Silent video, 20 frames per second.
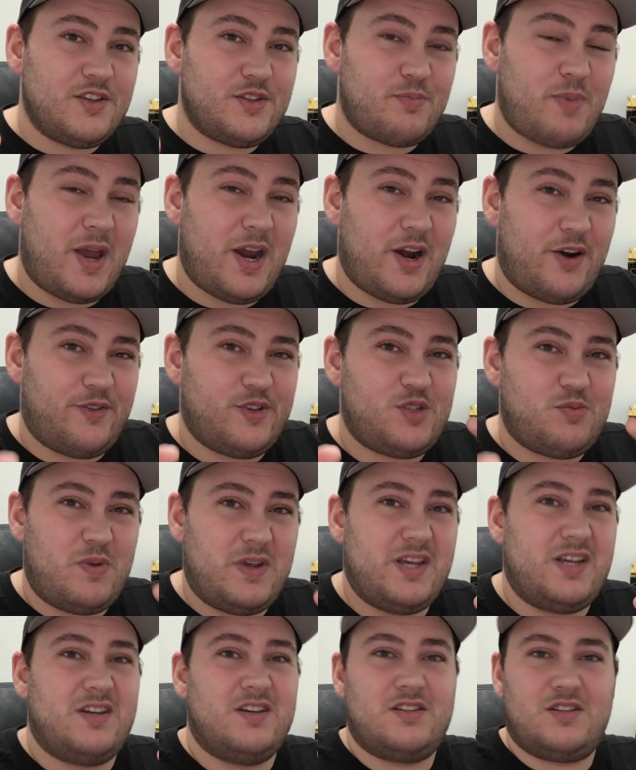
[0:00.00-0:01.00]
pair of
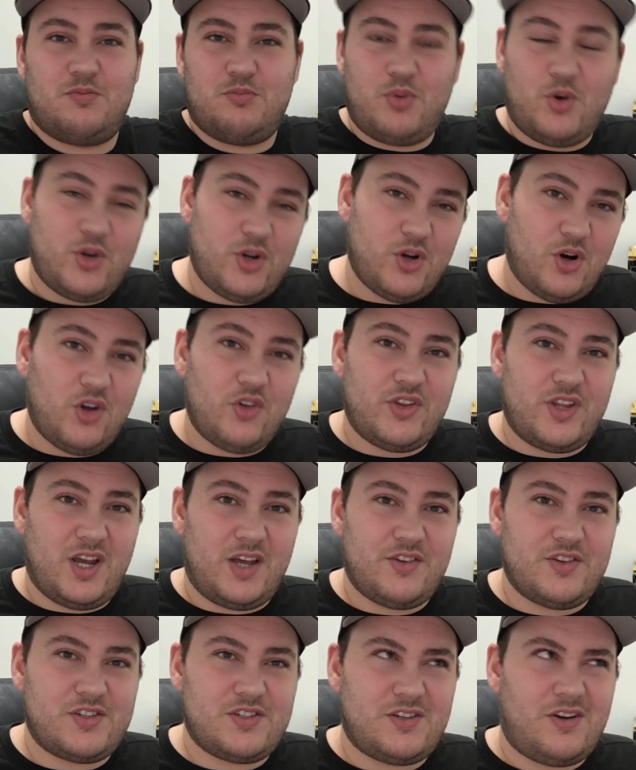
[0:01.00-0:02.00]
speakers and put it on the
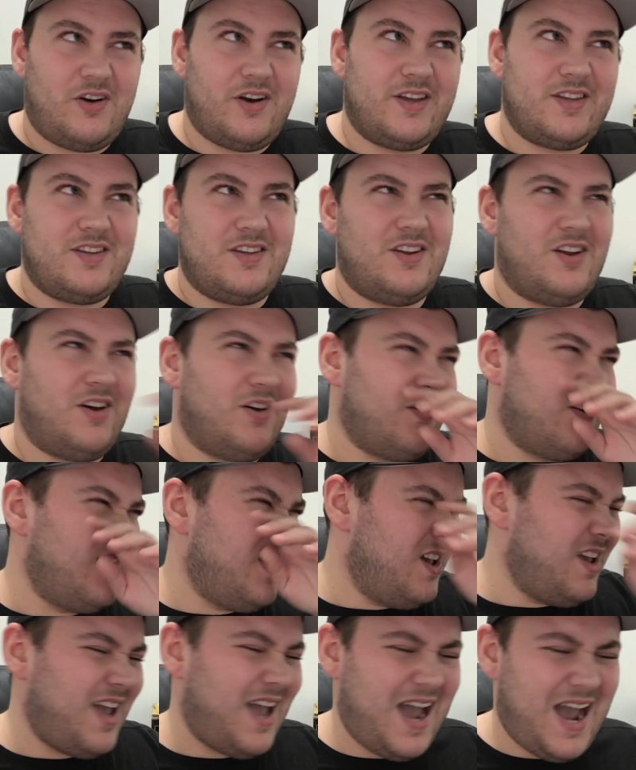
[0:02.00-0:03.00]
other side, you know.
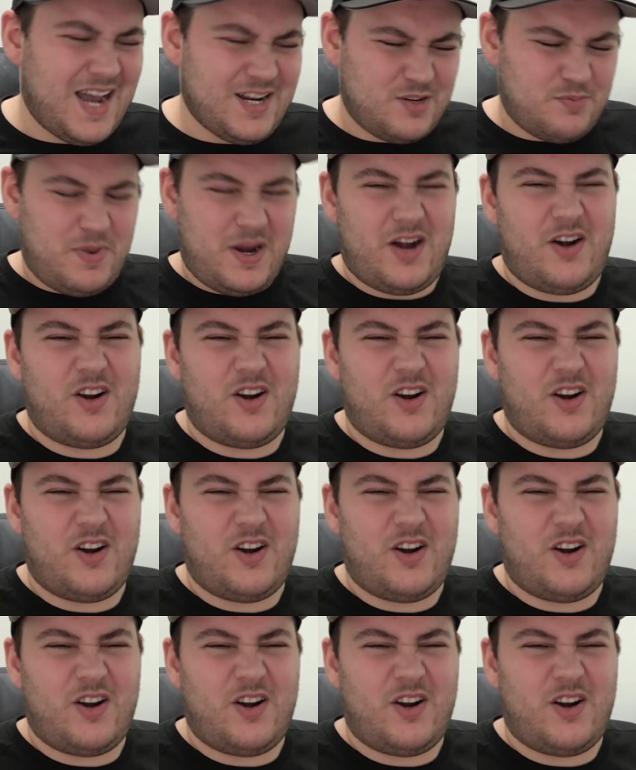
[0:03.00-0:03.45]
Add a pair of